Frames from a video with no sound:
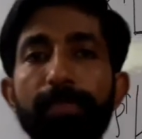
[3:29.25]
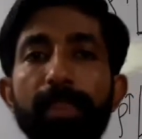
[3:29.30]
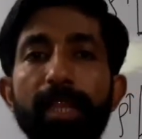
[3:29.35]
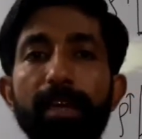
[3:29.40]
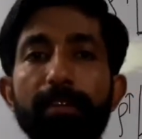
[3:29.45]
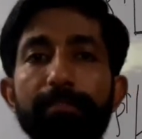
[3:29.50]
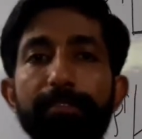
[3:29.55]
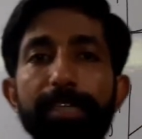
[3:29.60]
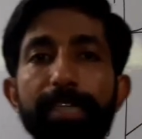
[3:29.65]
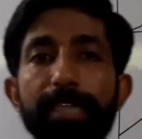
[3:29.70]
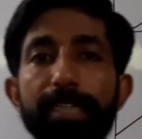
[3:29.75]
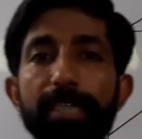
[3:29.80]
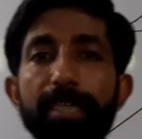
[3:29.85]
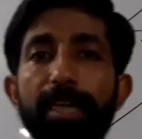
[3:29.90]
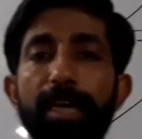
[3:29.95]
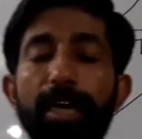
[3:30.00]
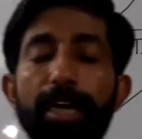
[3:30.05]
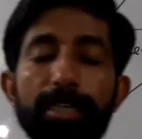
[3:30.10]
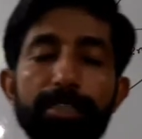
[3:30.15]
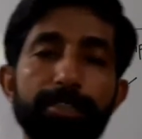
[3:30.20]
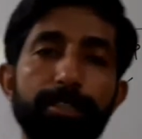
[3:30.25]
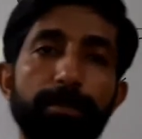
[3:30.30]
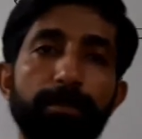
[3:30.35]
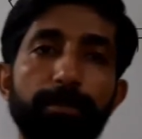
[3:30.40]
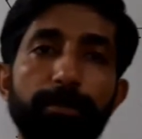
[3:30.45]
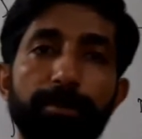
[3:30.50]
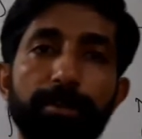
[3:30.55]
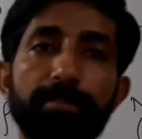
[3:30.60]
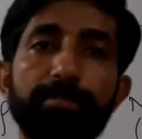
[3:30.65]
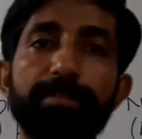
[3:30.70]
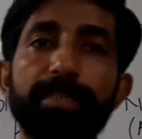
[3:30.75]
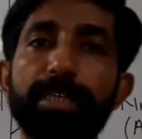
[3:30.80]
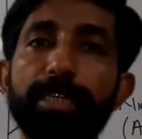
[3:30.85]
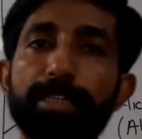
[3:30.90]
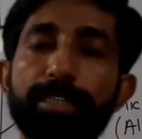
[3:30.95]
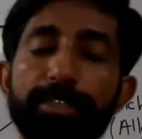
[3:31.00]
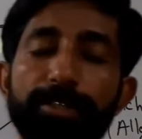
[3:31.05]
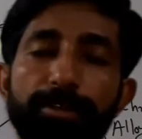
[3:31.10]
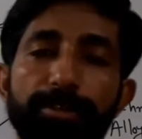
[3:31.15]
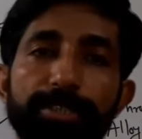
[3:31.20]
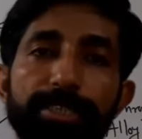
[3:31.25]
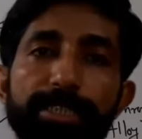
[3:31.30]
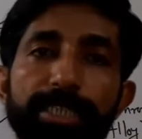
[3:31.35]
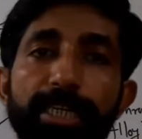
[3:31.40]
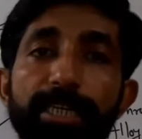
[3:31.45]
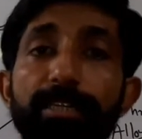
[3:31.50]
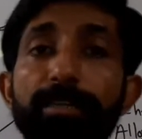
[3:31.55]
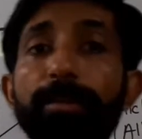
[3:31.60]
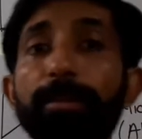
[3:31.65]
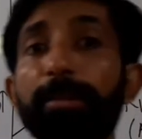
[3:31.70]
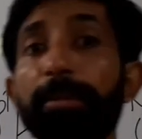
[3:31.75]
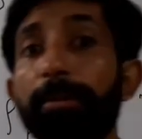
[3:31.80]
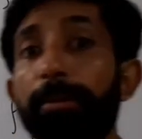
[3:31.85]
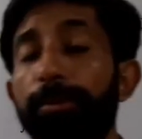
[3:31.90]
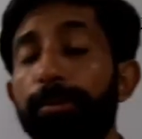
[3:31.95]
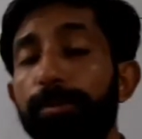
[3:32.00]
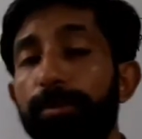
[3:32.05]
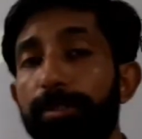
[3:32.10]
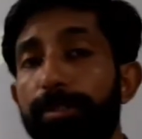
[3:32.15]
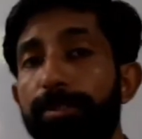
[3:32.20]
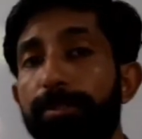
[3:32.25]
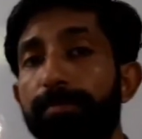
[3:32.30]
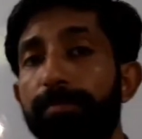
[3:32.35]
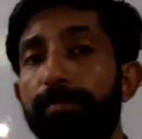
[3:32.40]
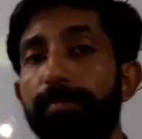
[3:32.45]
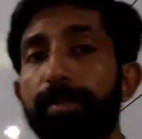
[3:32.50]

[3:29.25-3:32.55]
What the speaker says: and we get large number of electrons and holes.